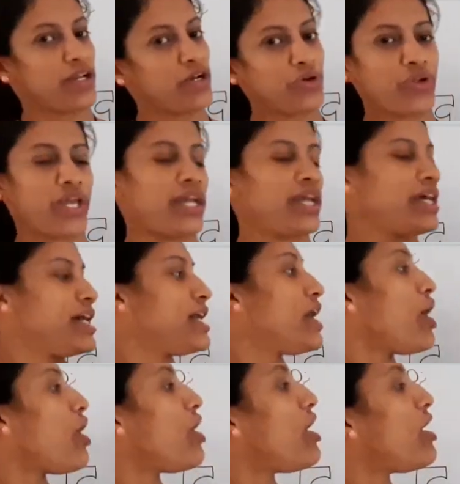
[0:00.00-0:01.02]
Okay,
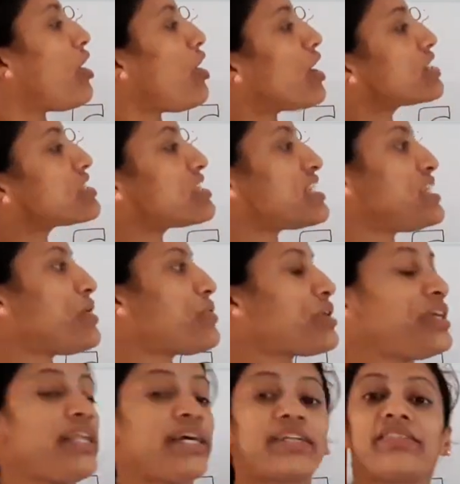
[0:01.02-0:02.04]

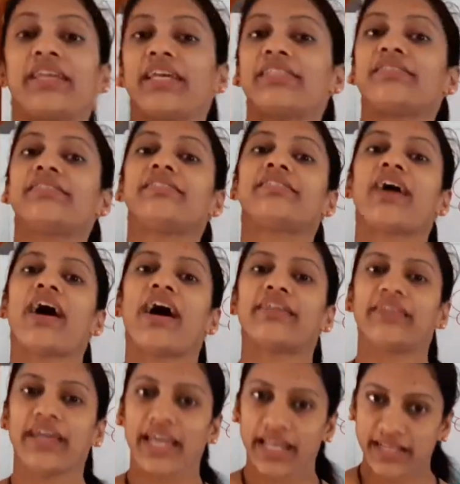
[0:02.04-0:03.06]
oxidoreductases
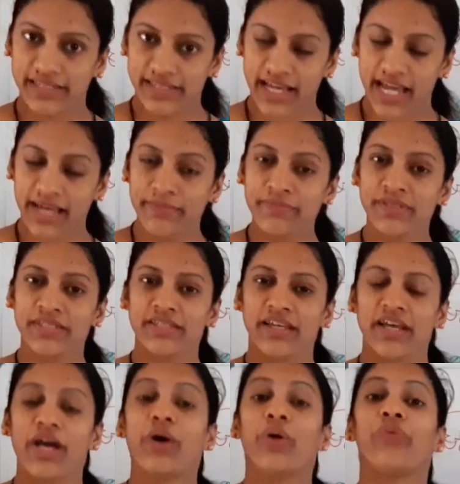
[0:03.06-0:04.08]
are the enzymes
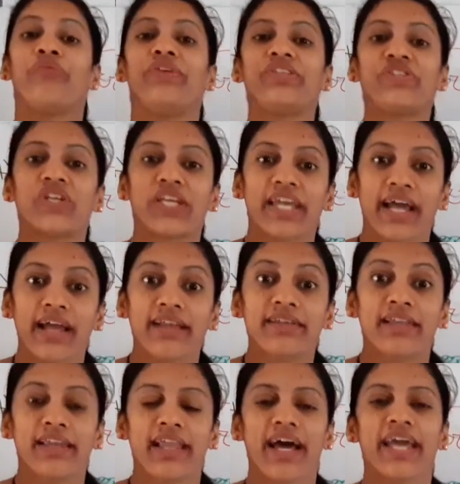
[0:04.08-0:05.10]
which
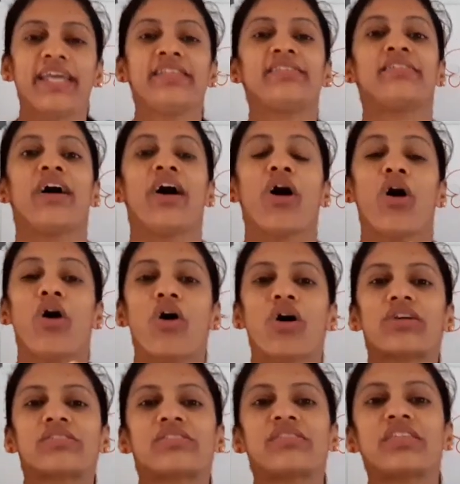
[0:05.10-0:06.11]
catalyze
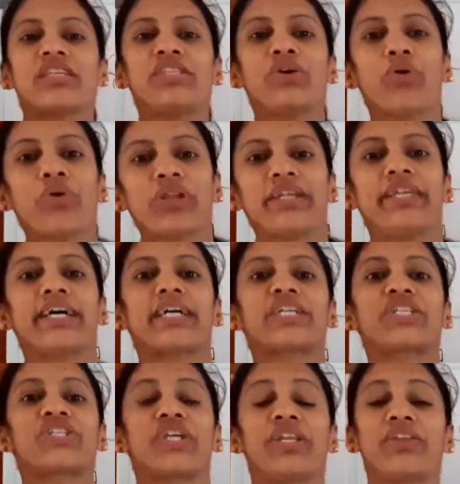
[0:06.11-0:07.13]

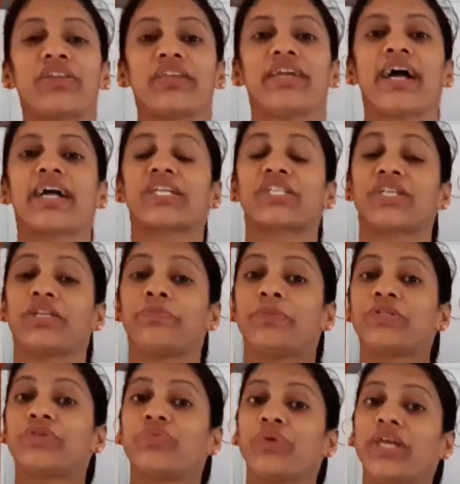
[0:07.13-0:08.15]
oxidoreduction reaction
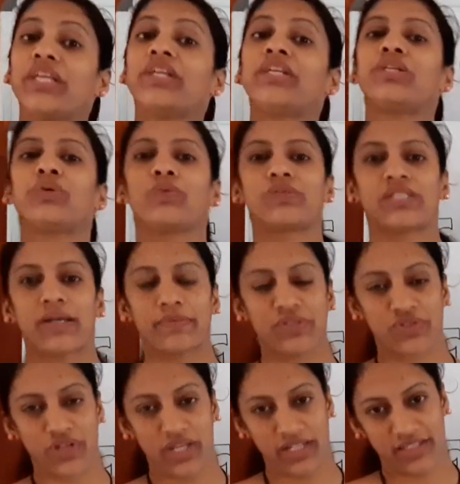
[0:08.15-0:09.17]
between 2
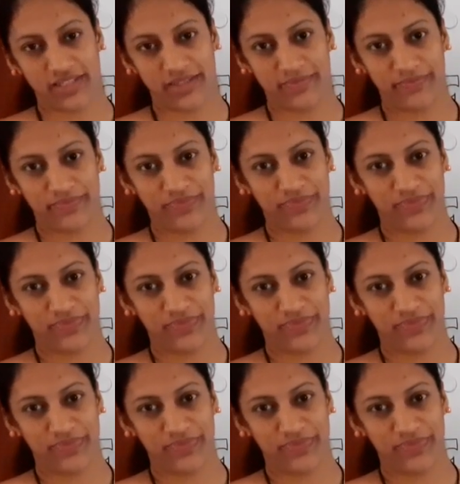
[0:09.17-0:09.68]
substrates.